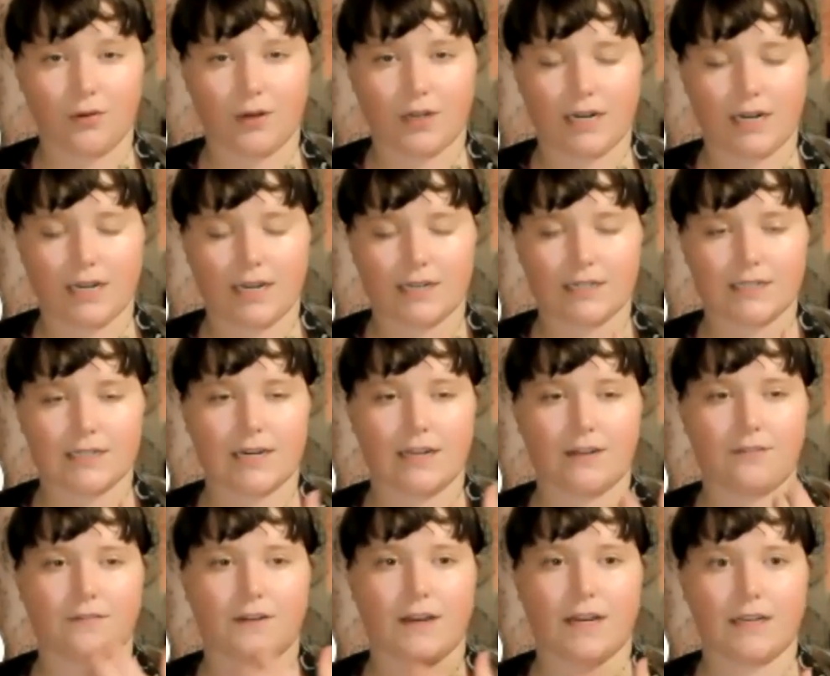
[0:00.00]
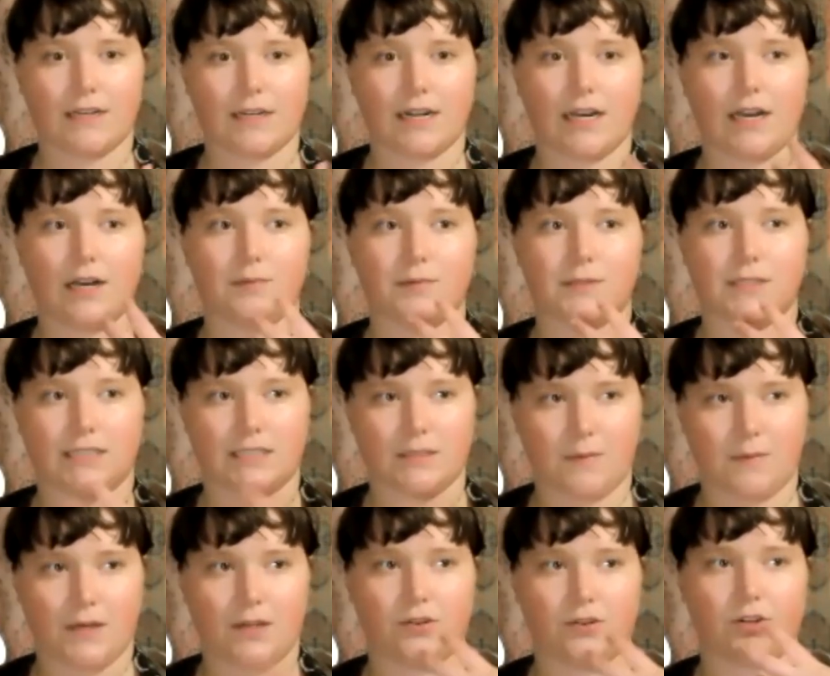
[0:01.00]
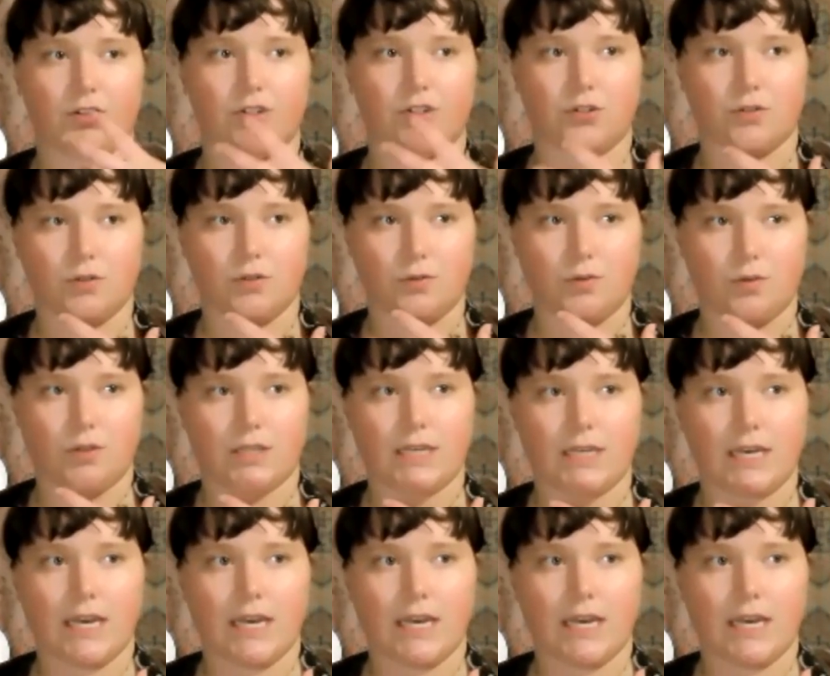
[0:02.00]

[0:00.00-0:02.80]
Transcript: connected, I find it helps expand our truth